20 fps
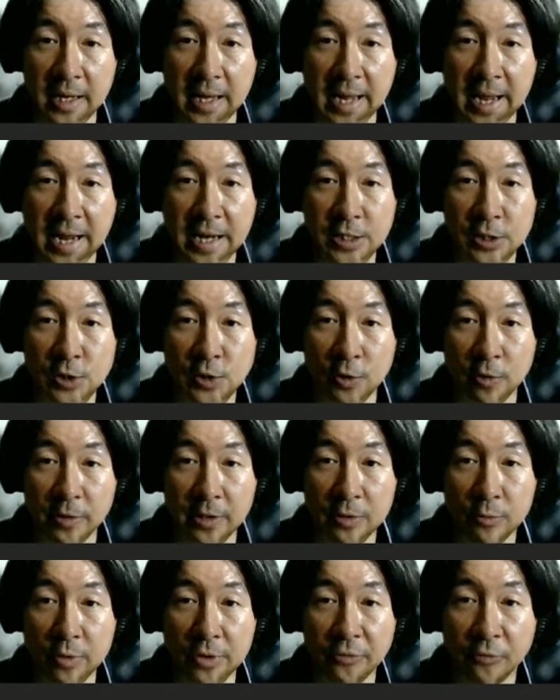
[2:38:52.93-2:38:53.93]
it
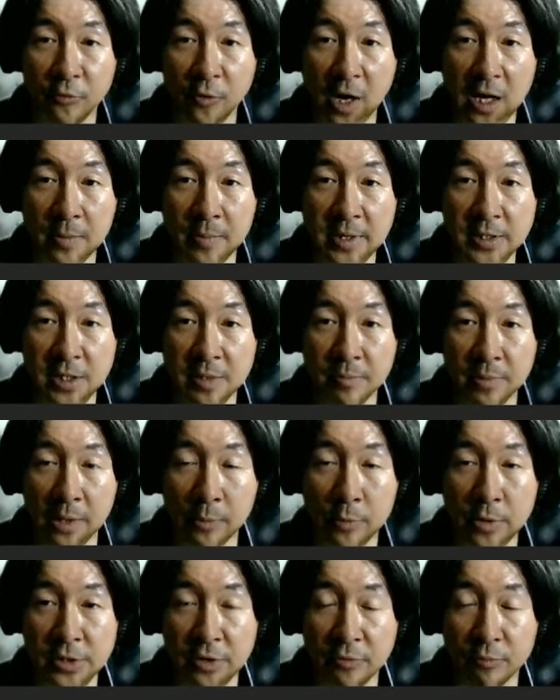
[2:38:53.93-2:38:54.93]
started with fragmented
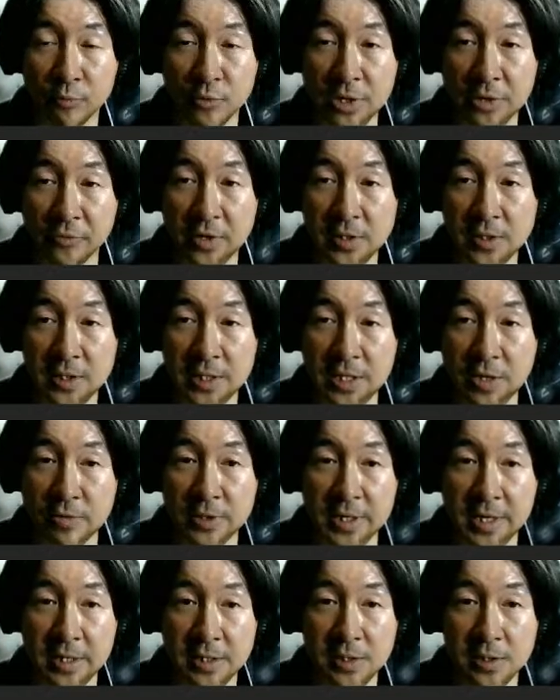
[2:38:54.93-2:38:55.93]
memories of previous
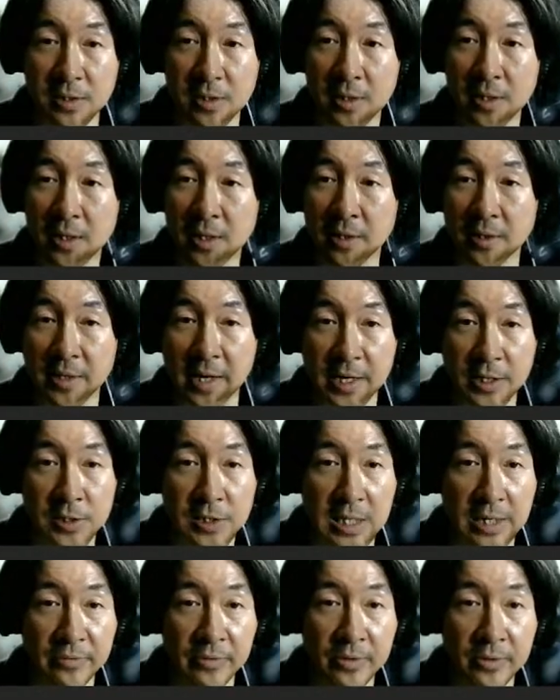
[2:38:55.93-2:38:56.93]

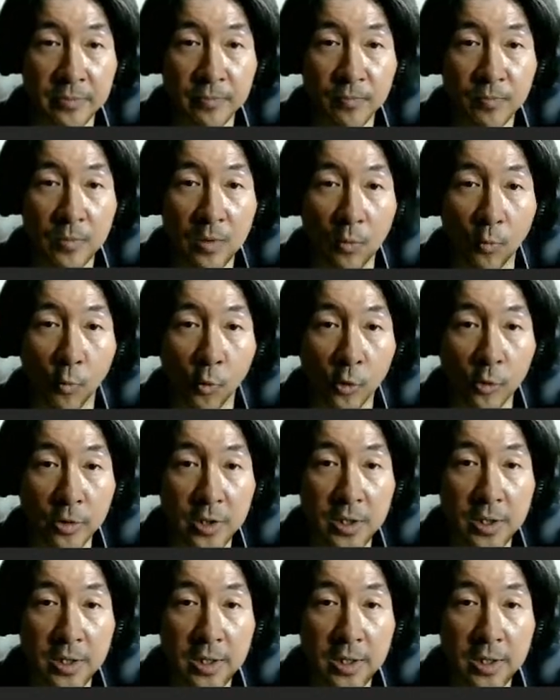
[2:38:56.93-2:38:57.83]
QTX-7 work,